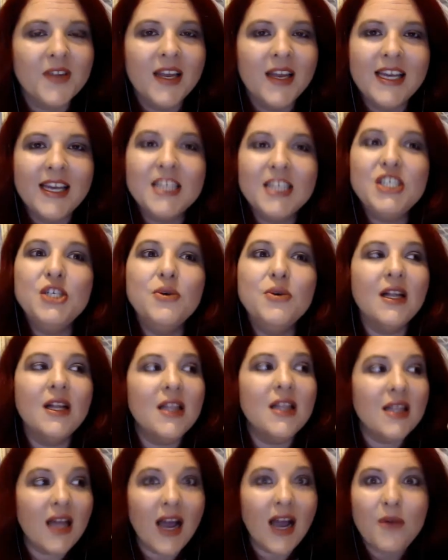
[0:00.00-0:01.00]
Get you
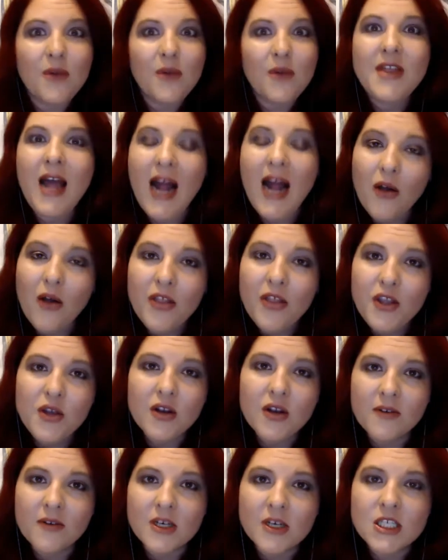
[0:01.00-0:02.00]
aligned with how the
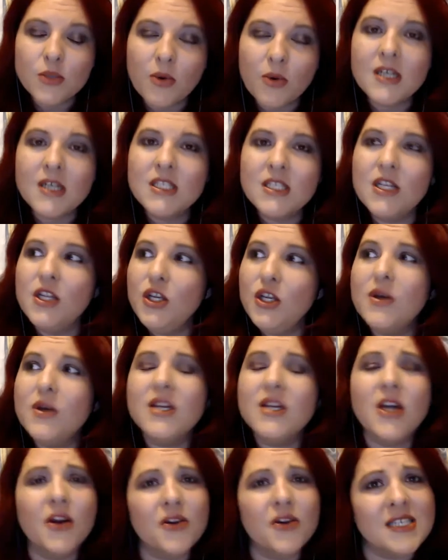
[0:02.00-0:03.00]
universe works so that you can
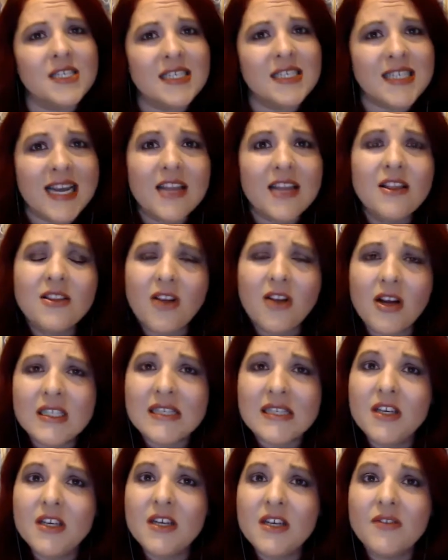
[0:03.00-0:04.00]
understand the laws
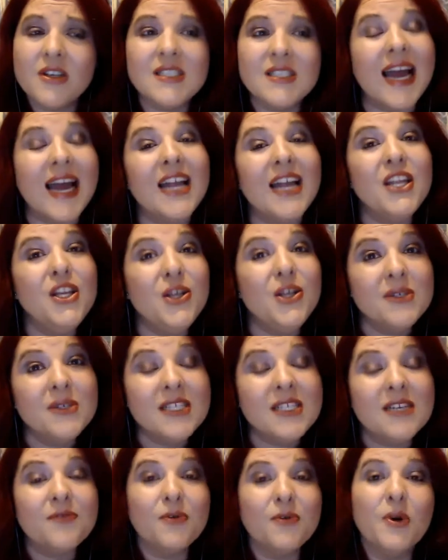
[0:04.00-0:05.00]
of the universe and use
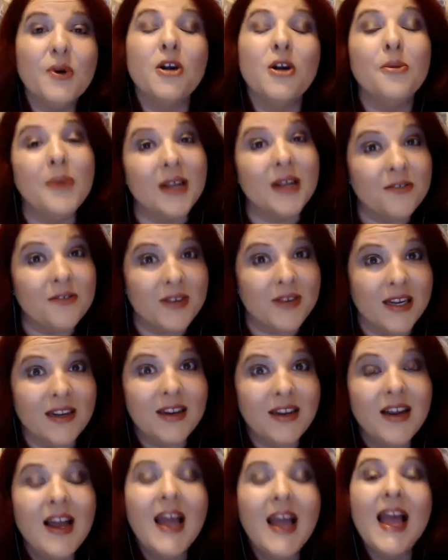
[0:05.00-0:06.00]
it for your benefit,
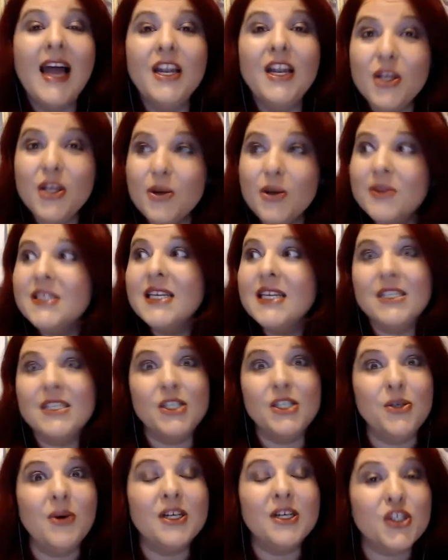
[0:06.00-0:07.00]
and use it
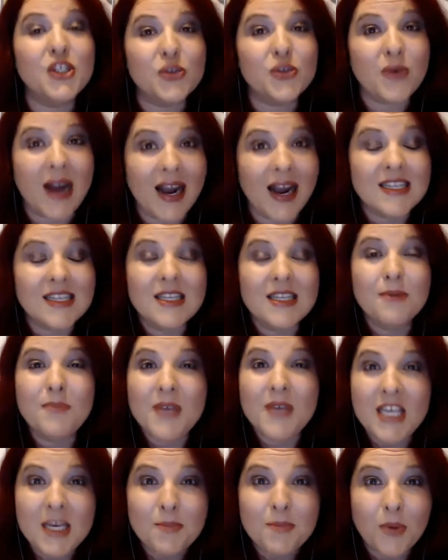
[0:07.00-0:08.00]
to attract the
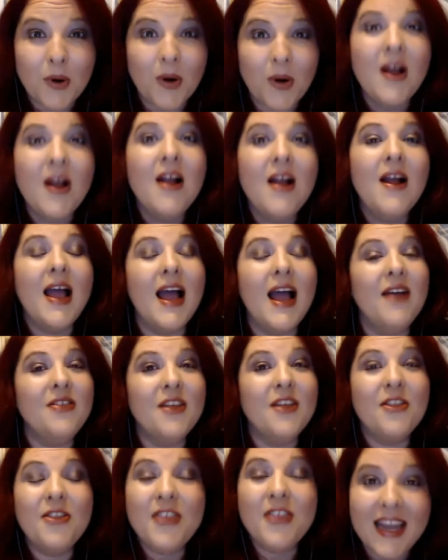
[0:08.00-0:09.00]
people and the
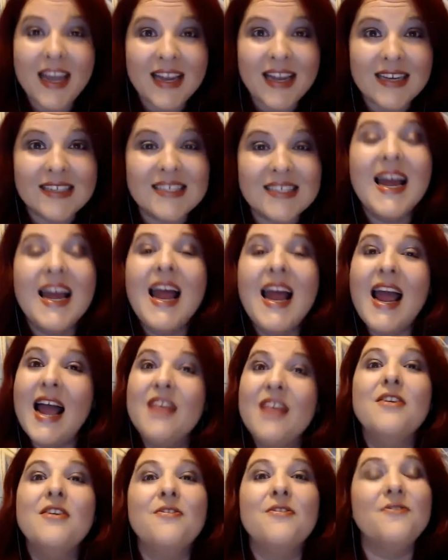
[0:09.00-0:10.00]
things
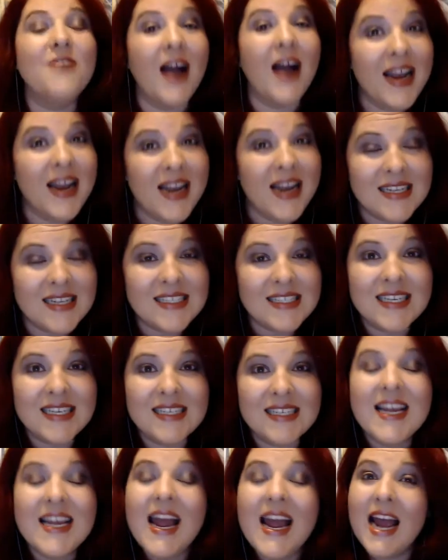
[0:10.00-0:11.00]
and the
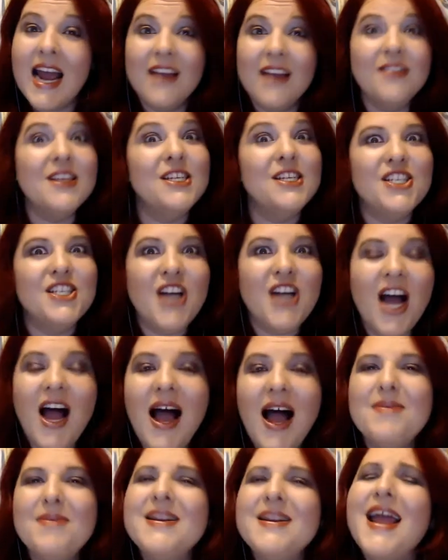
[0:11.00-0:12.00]
finances and the
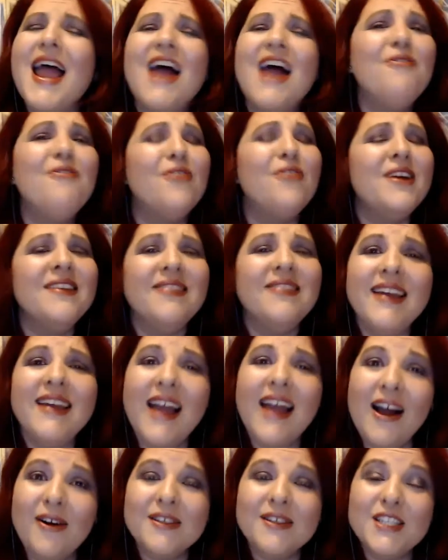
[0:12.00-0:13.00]
job and everything
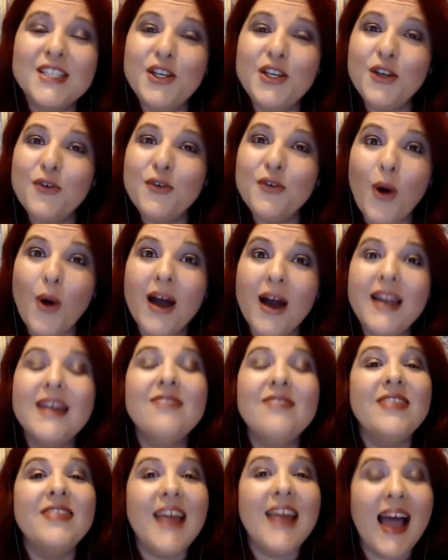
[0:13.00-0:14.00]
else that you wanted.
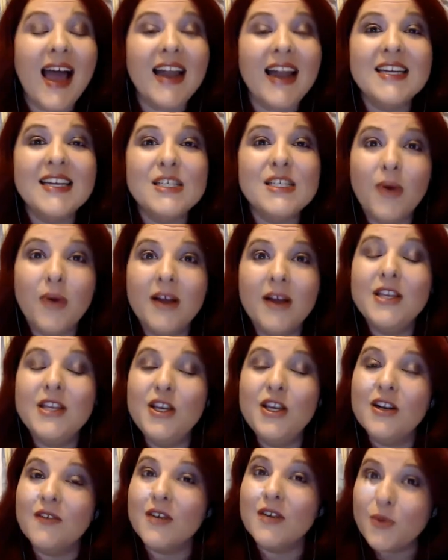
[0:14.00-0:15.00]
That is what the
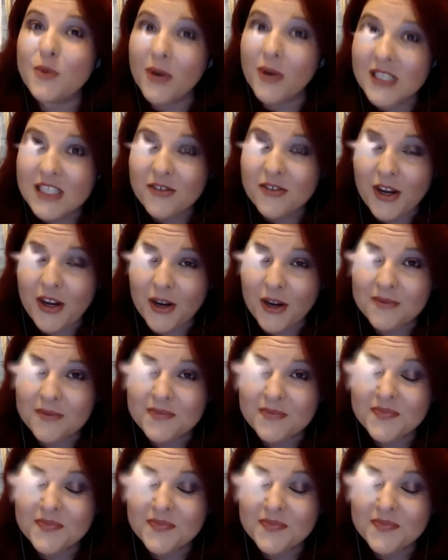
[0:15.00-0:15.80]
universe wants for you.